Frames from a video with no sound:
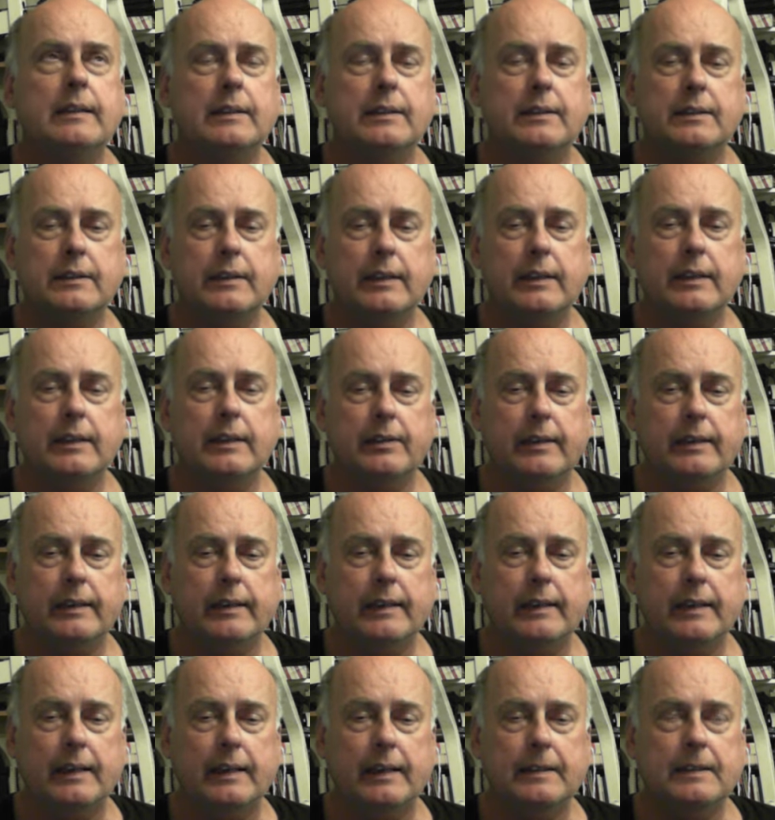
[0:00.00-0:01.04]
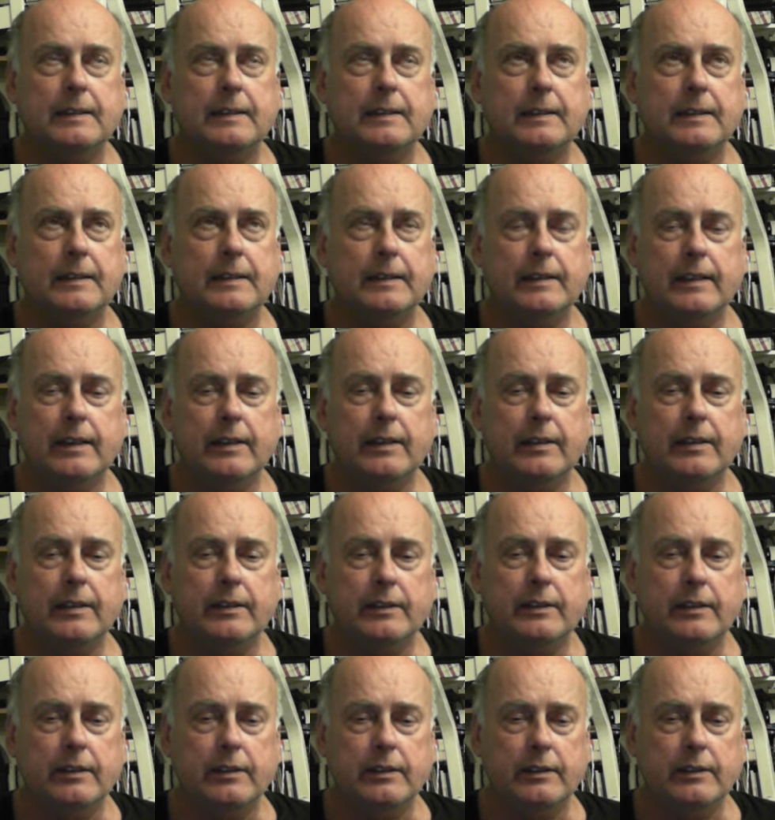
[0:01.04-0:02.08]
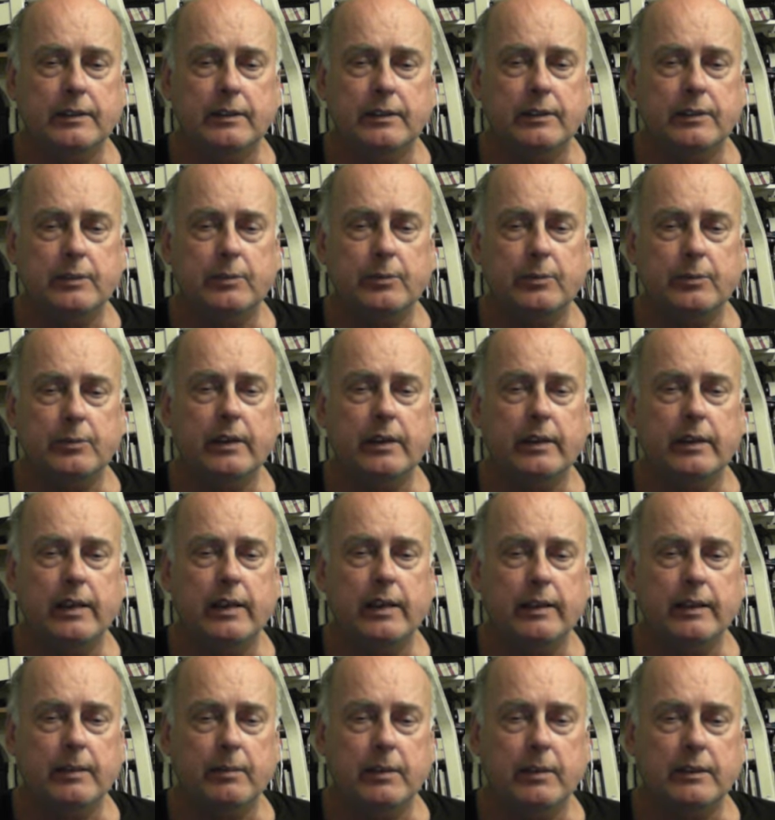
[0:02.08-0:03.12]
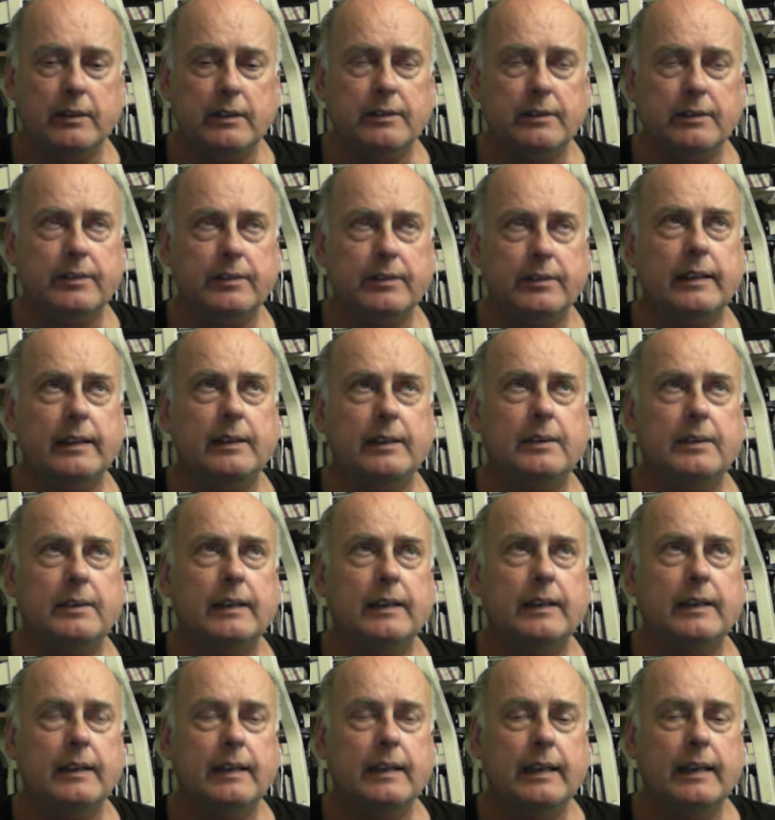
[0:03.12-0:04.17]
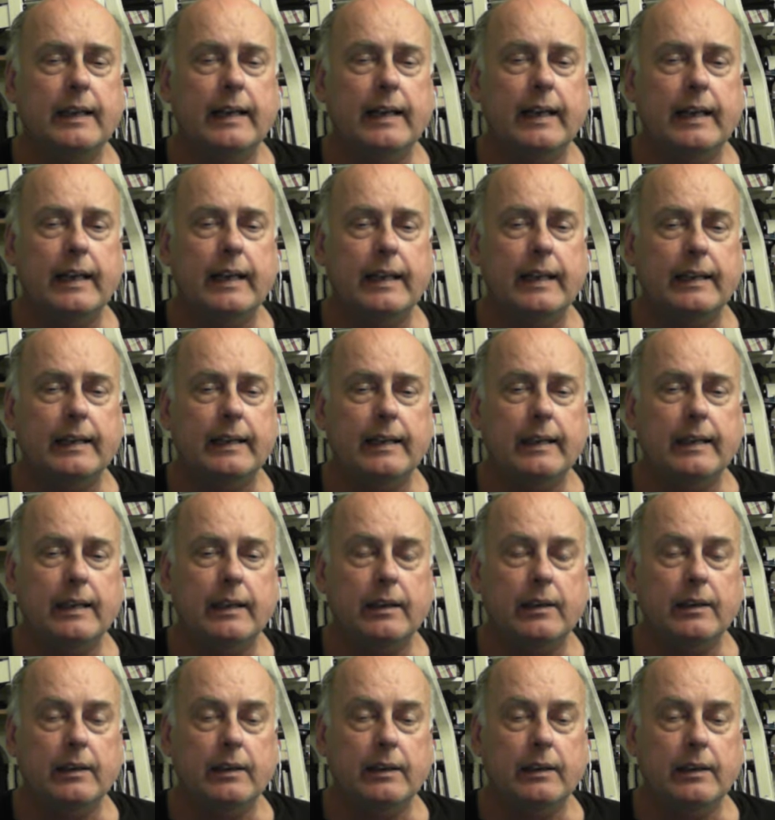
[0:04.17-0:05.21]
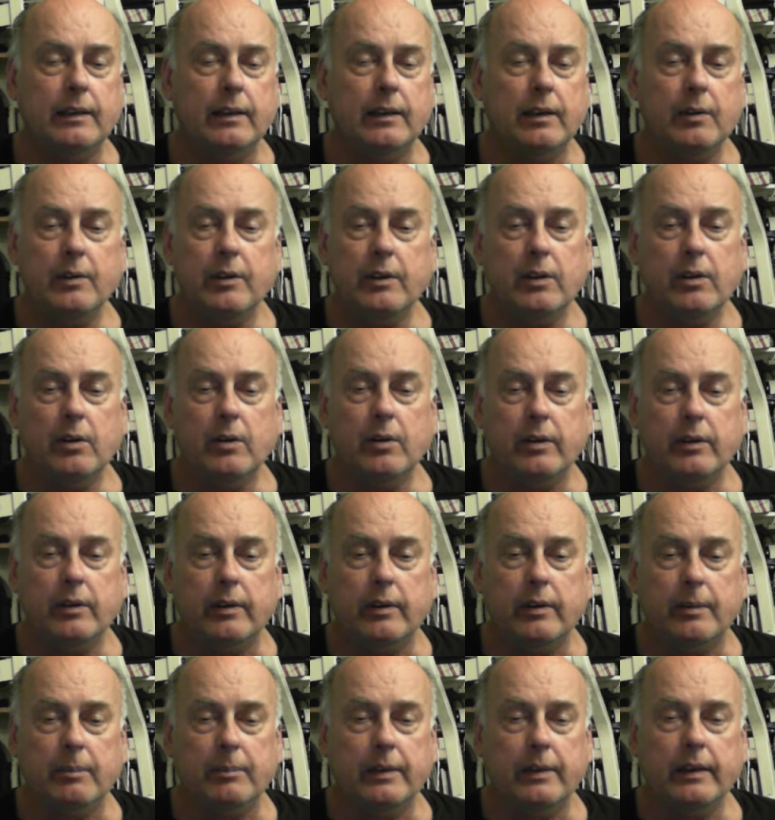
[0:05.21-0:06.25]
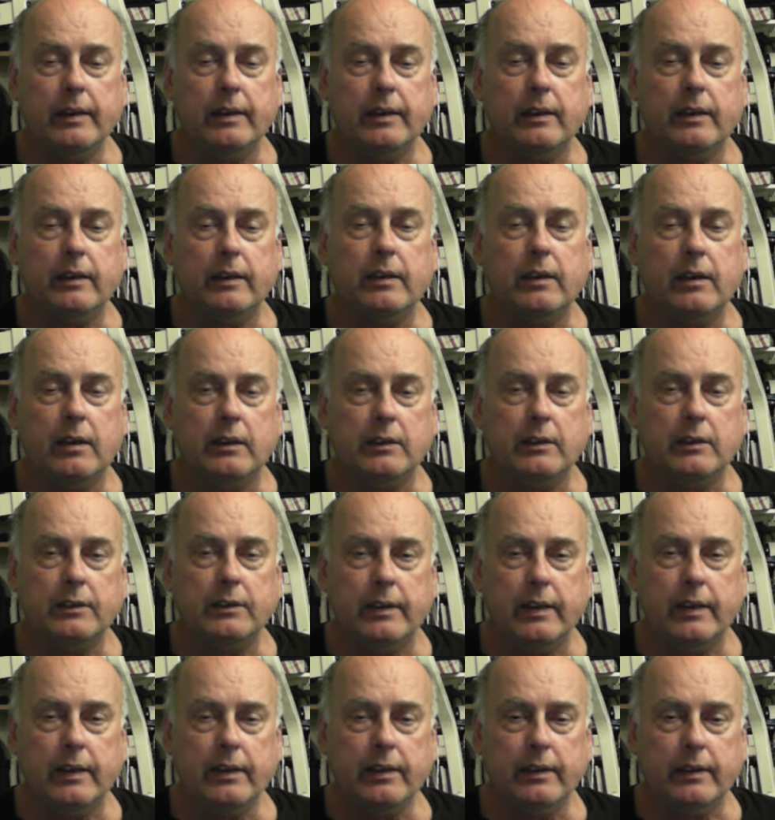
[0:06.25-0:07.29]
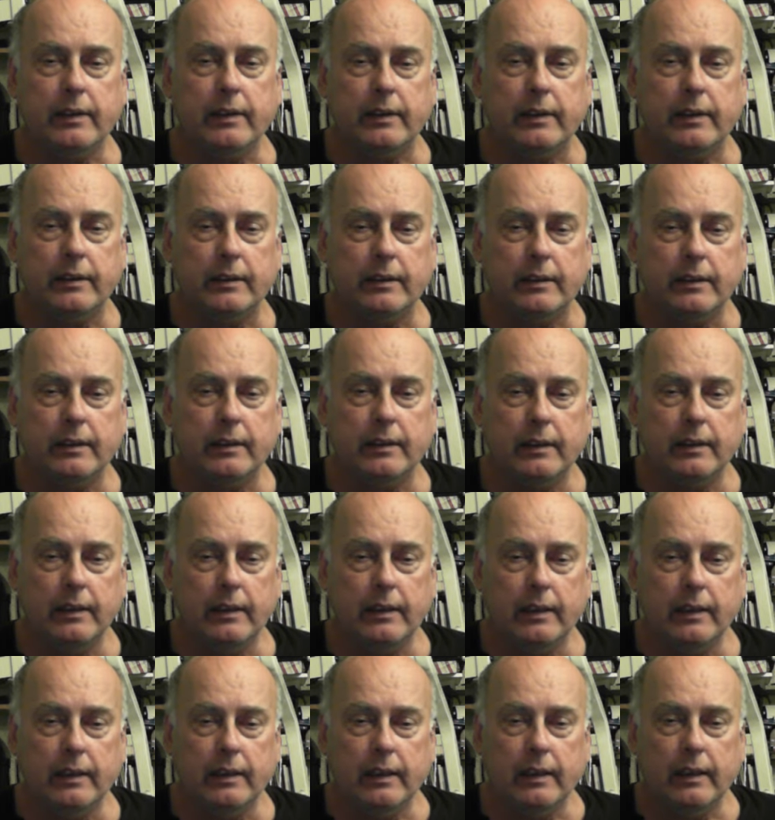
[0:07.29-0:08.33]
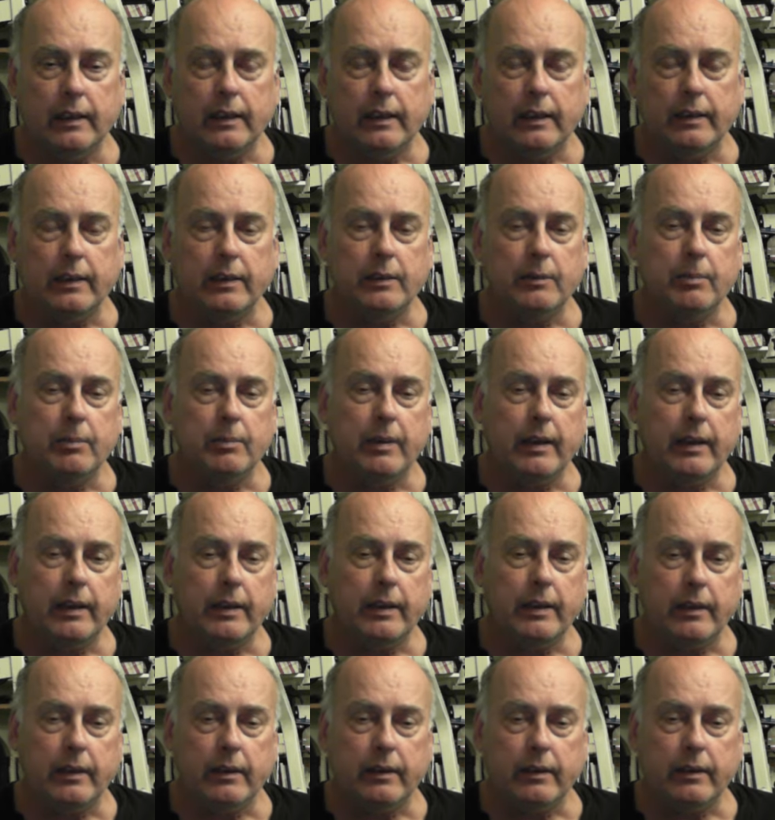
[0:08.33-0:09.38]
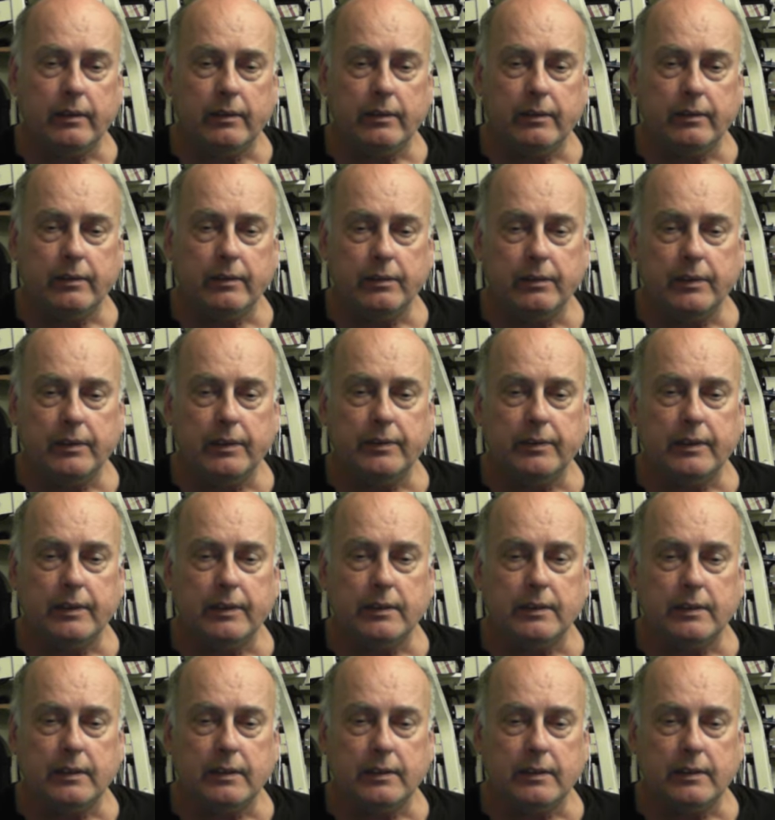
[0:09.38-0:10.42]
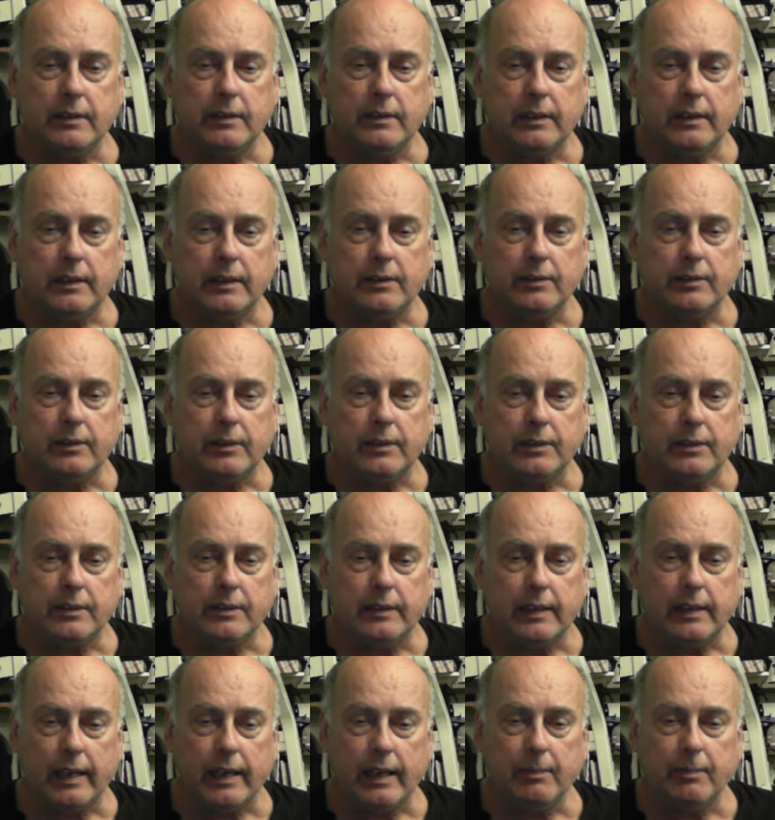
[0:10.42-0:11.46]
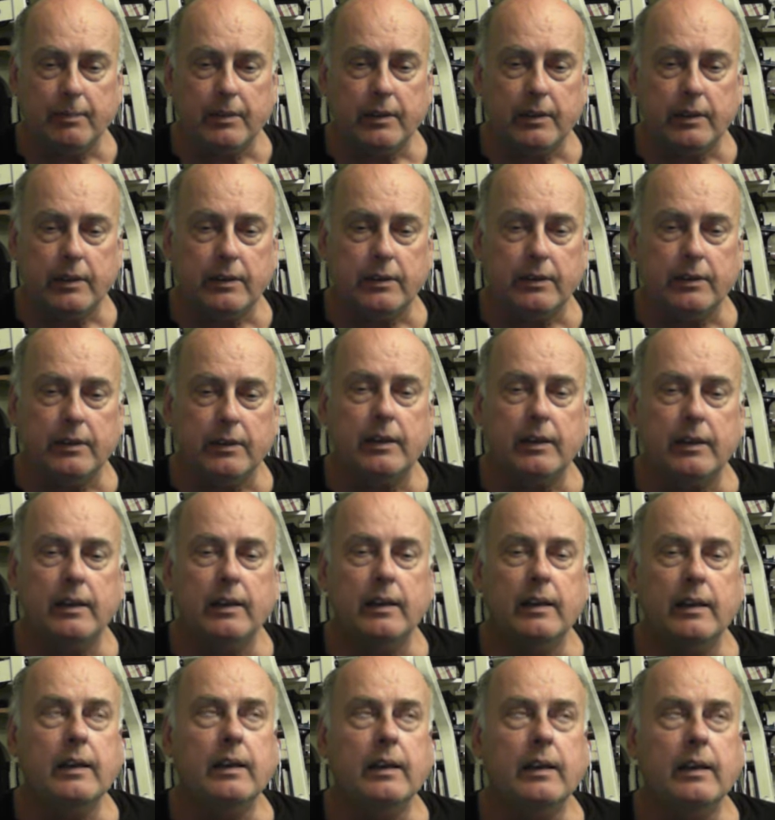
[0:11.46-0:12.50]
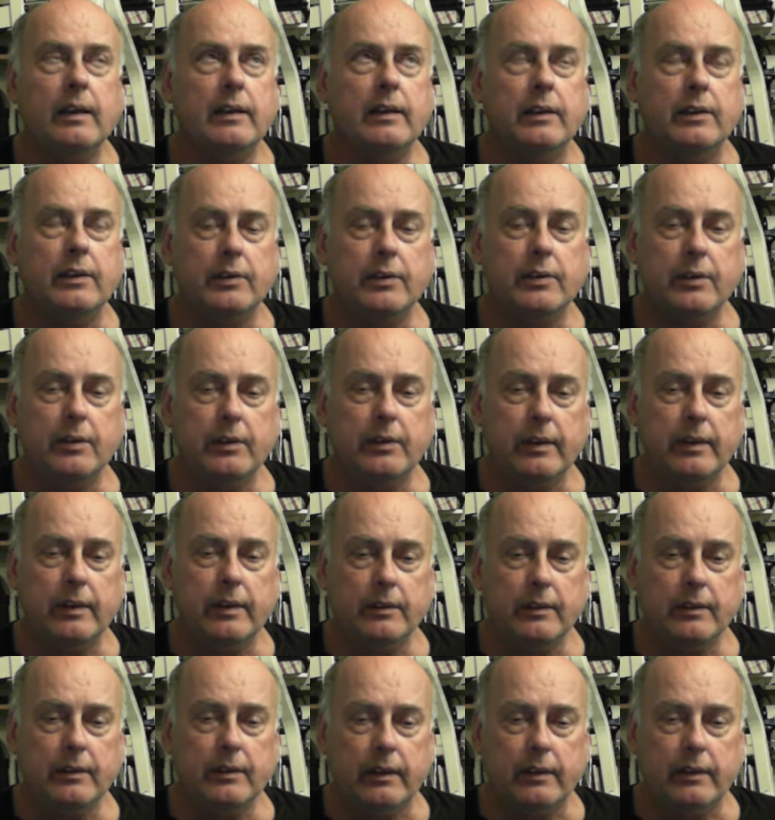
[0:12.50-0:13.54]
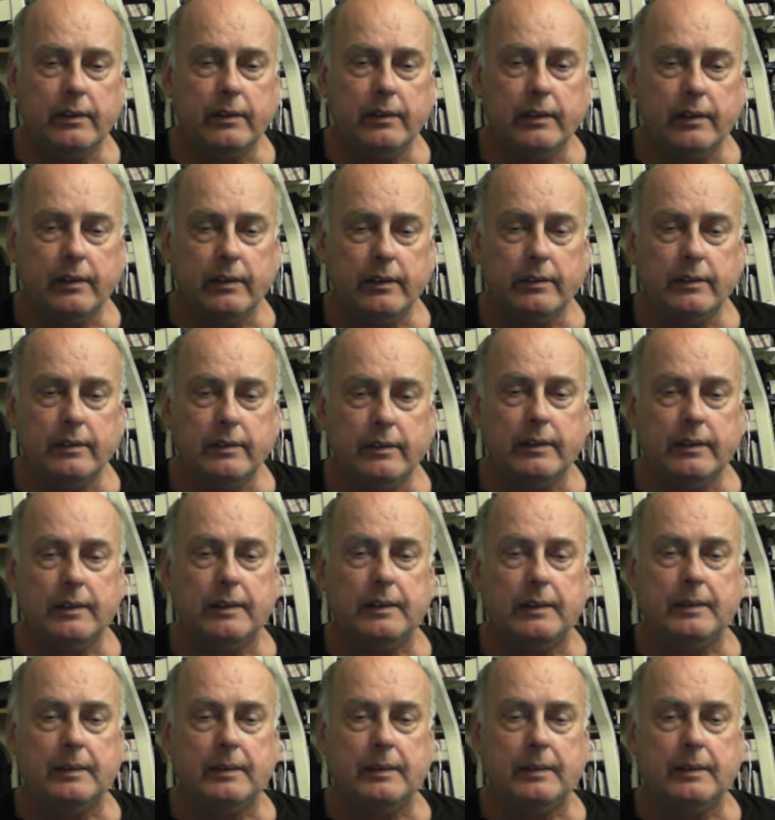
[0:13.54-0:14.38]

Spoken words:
stuff like that. Nothing serious. It's really not that much to fill out. And you go to your MP, it costs you nothing. And then you pay, 50, 60 cents for a stamp, and you shoot it out there to this,